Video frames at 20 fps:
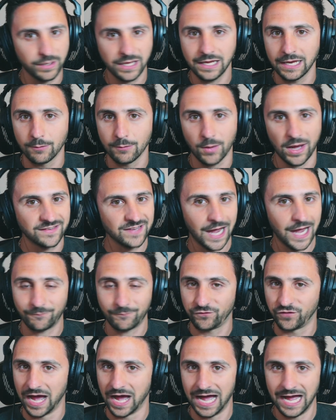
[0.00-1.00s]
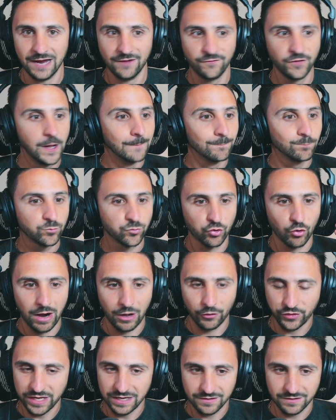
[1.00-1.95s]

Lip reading: being in my top 5 throughout